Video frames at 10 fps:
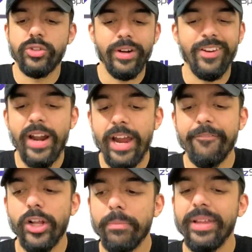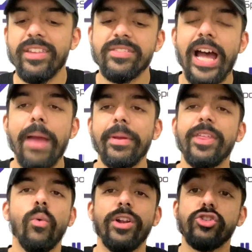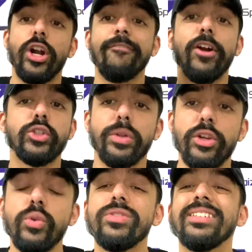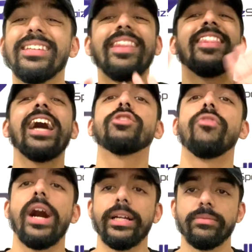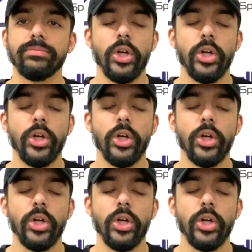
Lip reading: or they're not available at this time and they want to start fresh with the new season. That's fine.